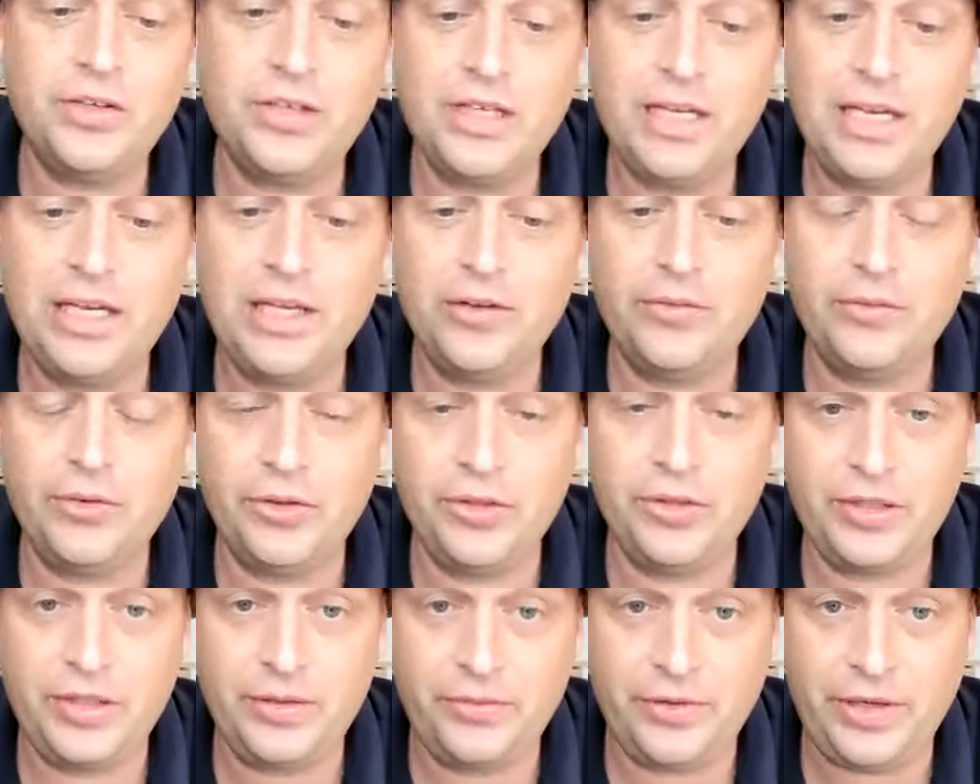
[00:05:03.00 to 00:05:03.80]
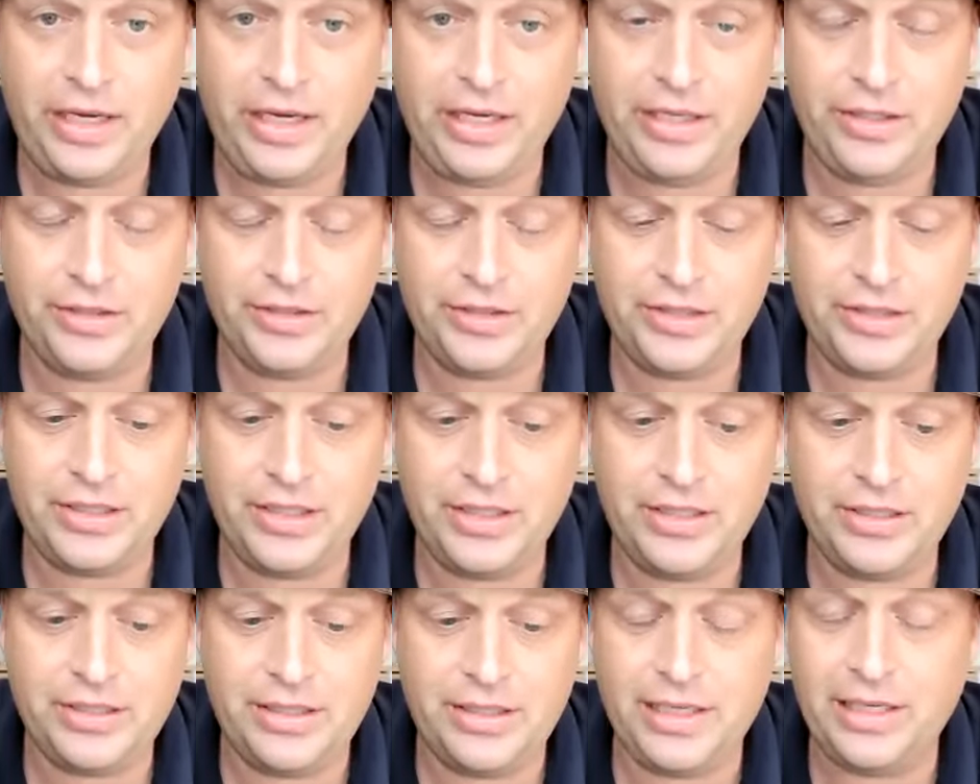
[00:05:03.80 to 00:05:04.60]
to interview the different
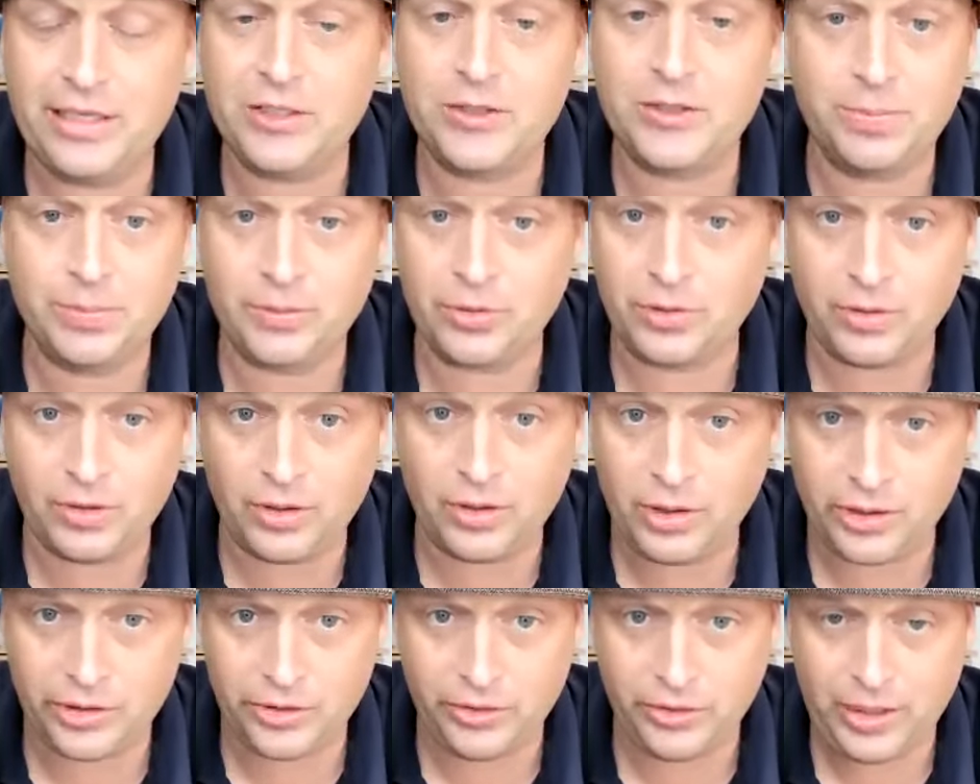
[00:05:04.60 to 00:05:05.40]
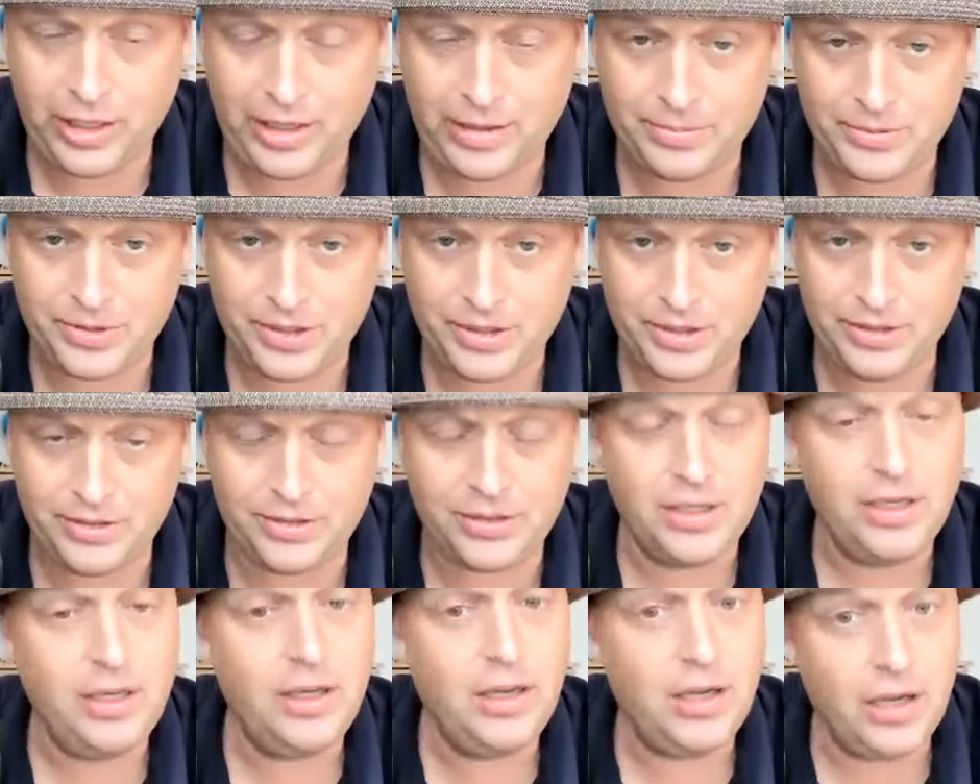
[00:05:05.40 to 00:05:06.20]
agencies and explore all your options.
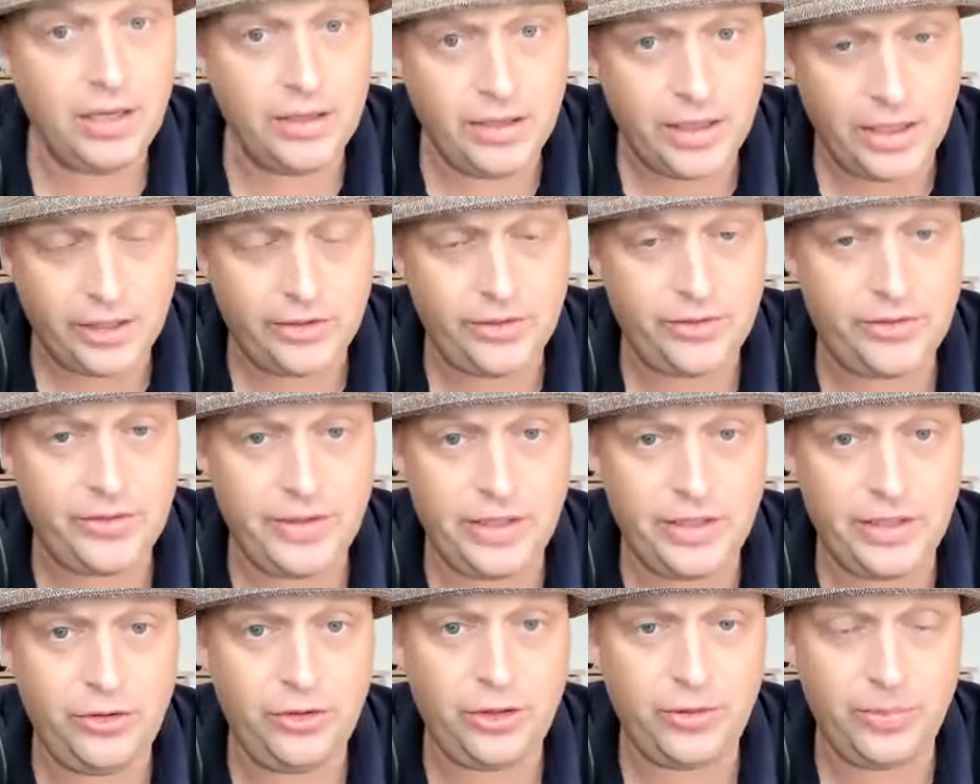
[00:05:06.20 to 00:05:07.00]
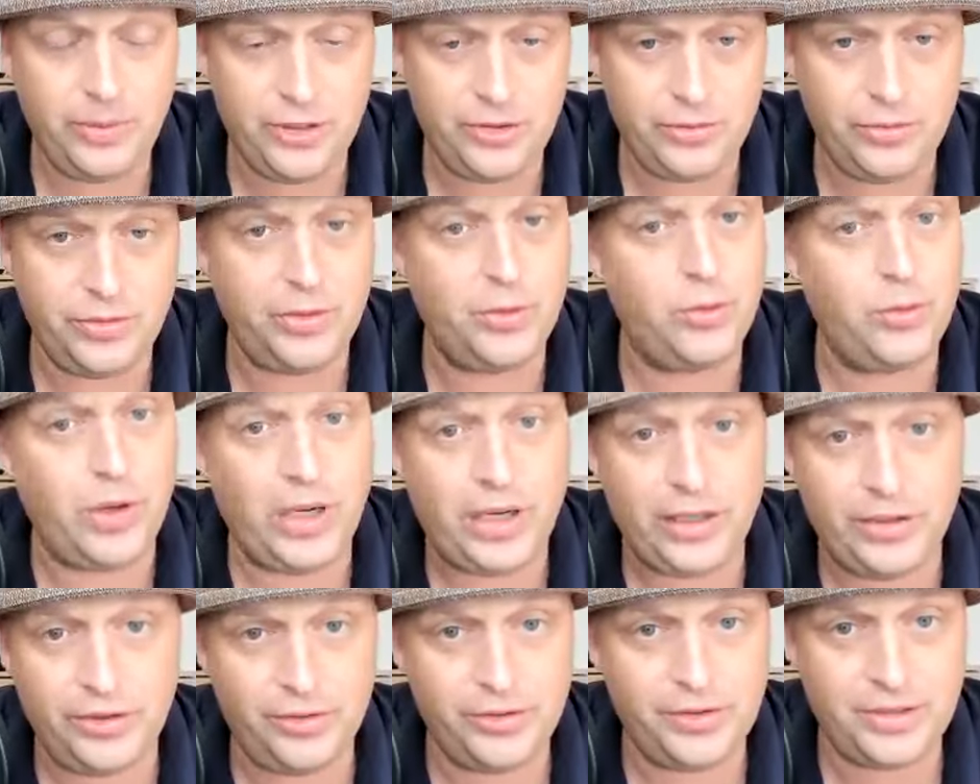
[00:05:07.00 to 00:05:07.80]
Another thing you could be doing
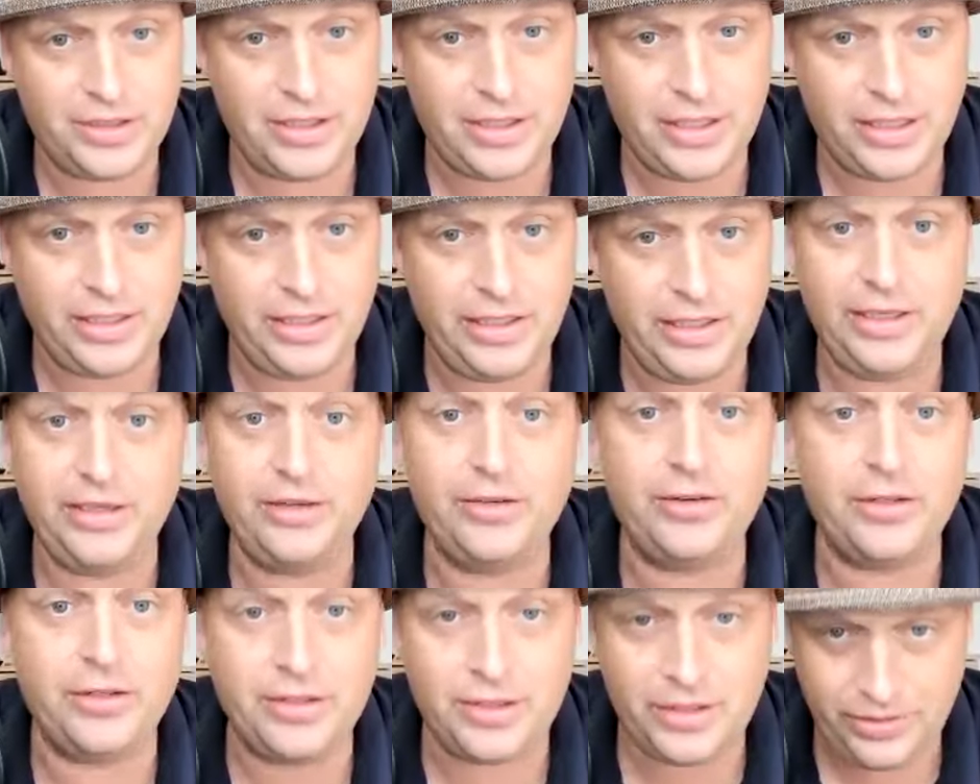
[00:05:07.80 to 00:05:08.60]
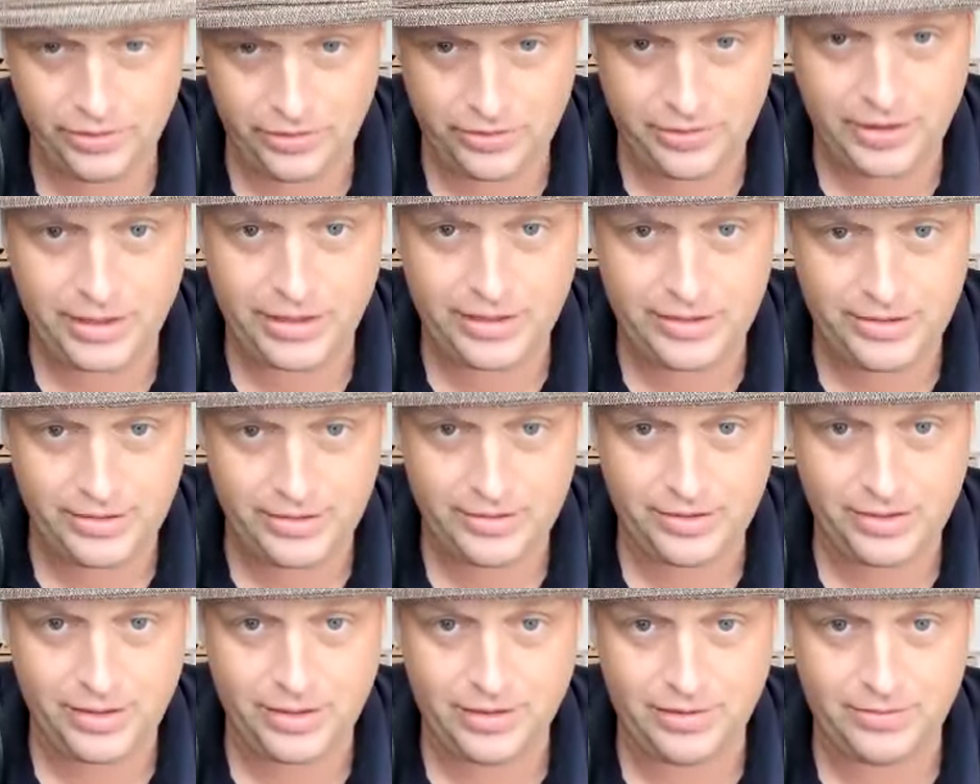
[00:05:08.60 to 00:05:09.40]
while you're studying or until your
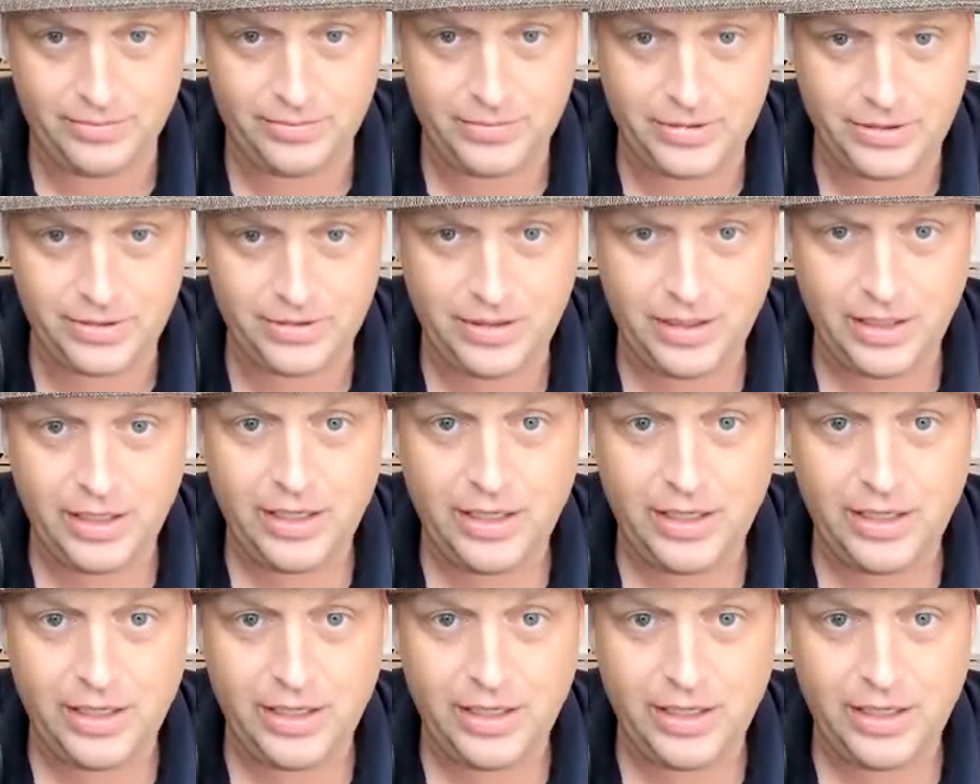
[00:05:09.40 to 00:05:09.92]
license comes.